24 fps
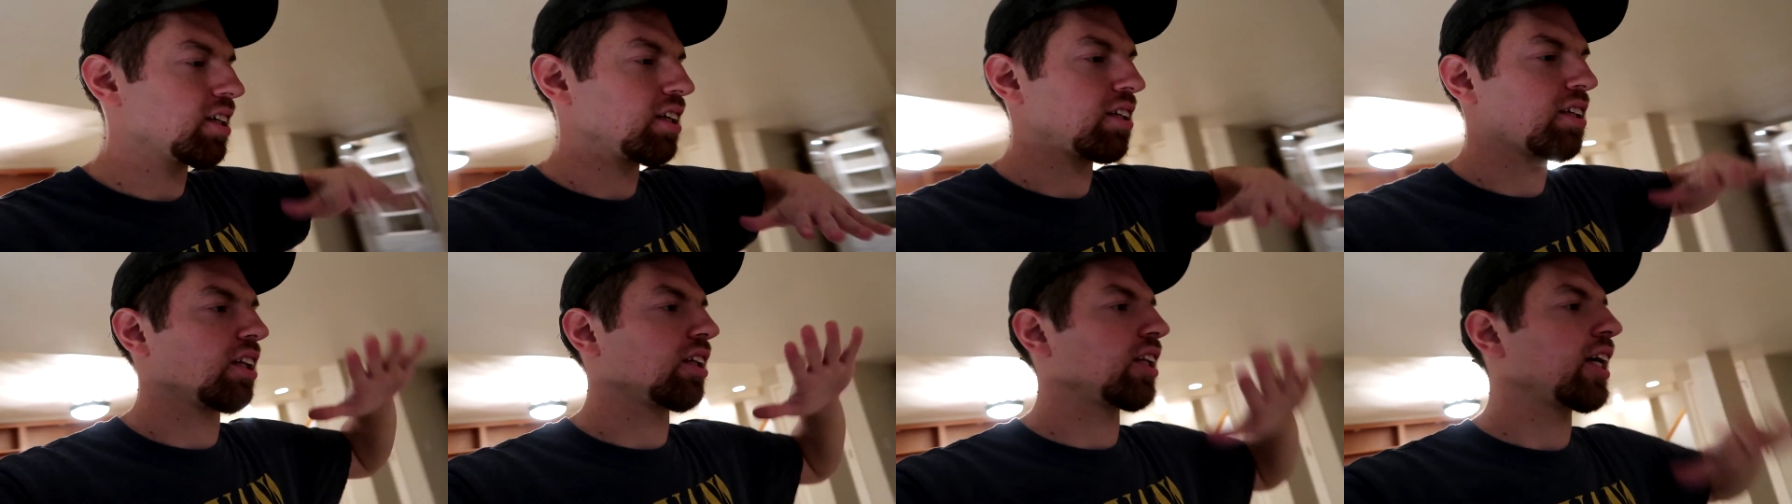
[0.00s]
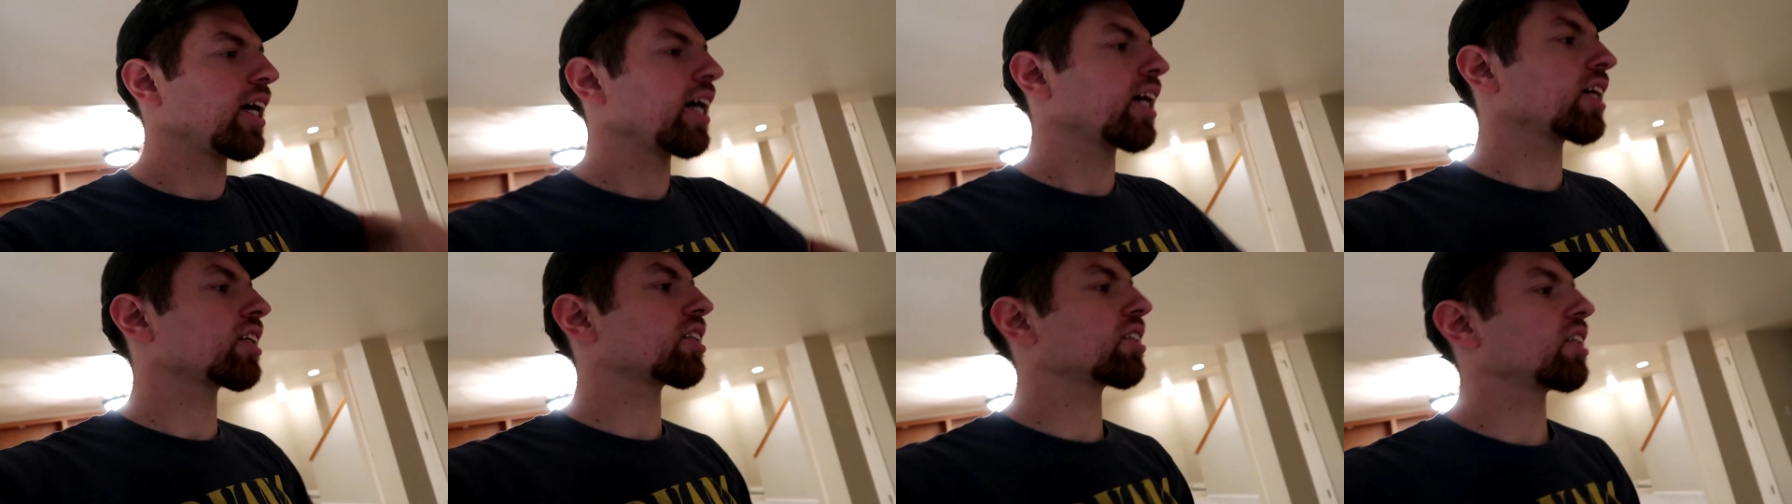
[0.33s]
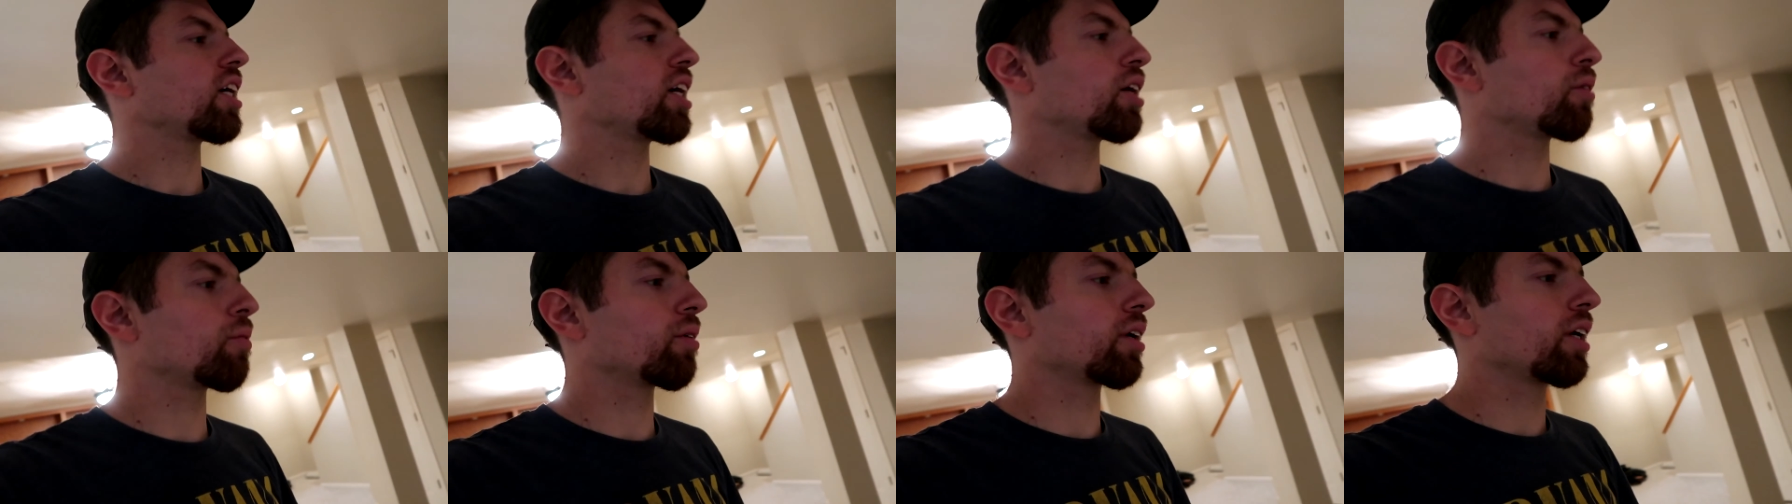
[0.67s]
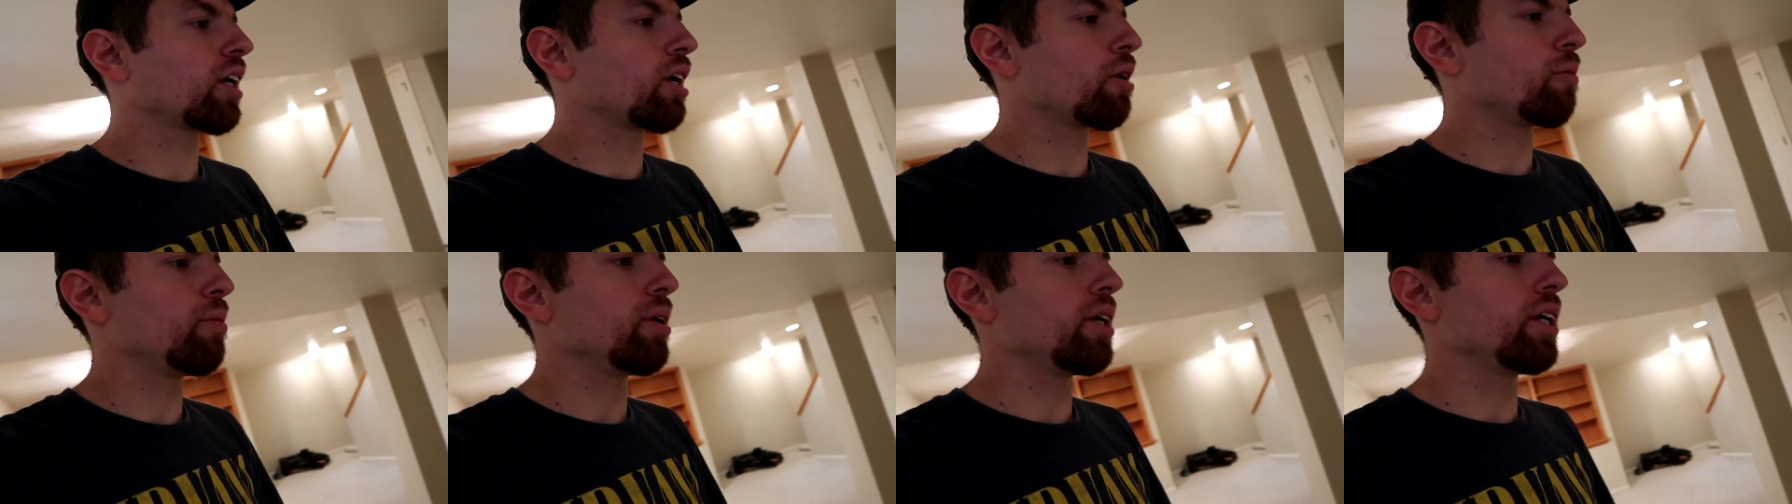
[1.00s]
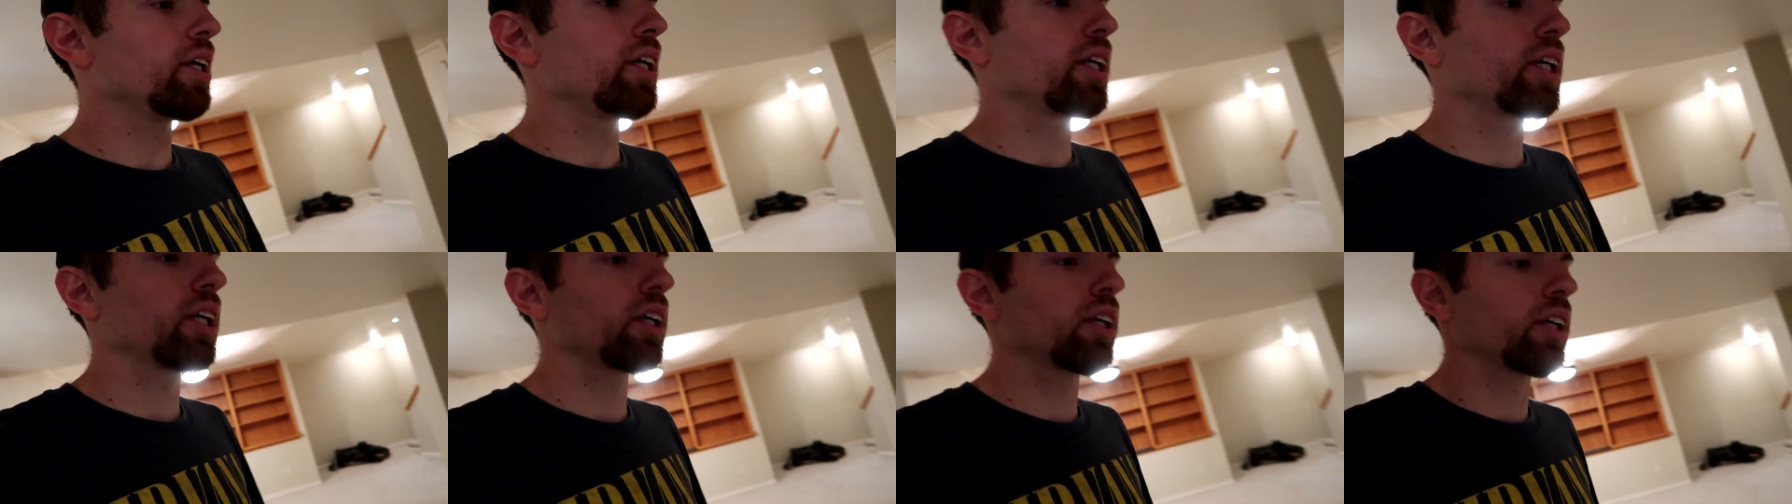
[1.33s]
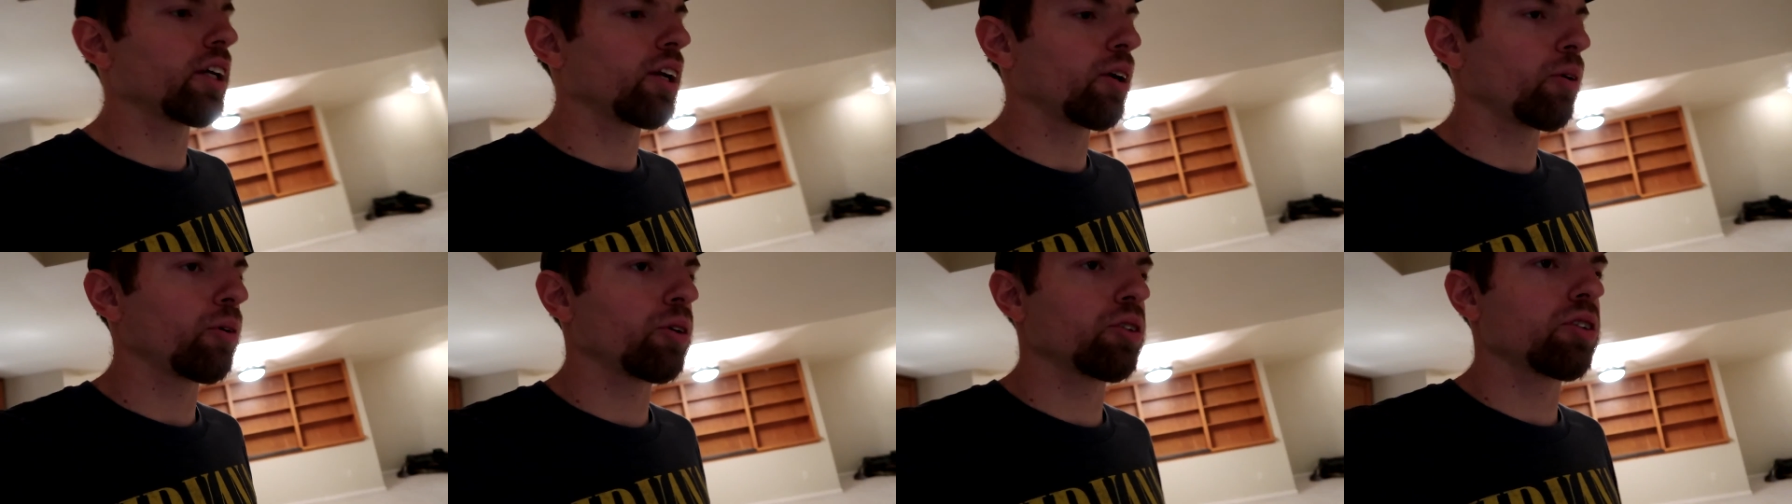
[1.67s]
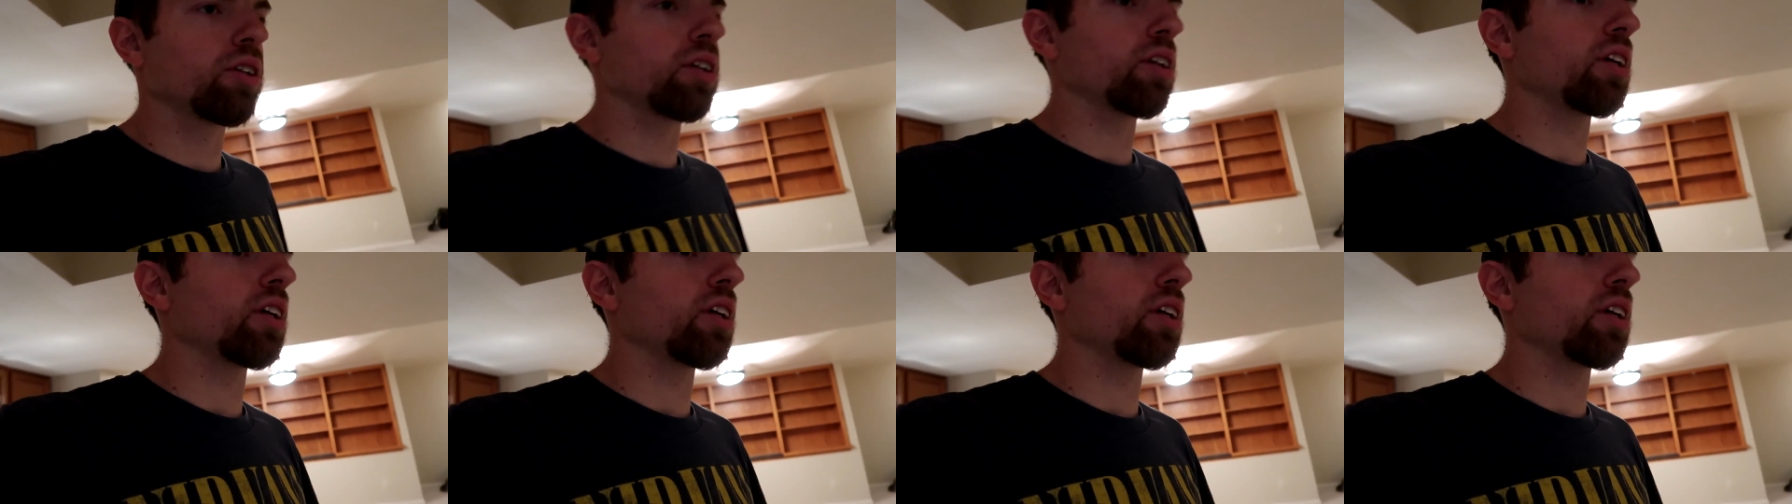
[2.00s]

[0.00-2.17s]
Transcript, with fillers: is the last night we're gonna be here, you know, which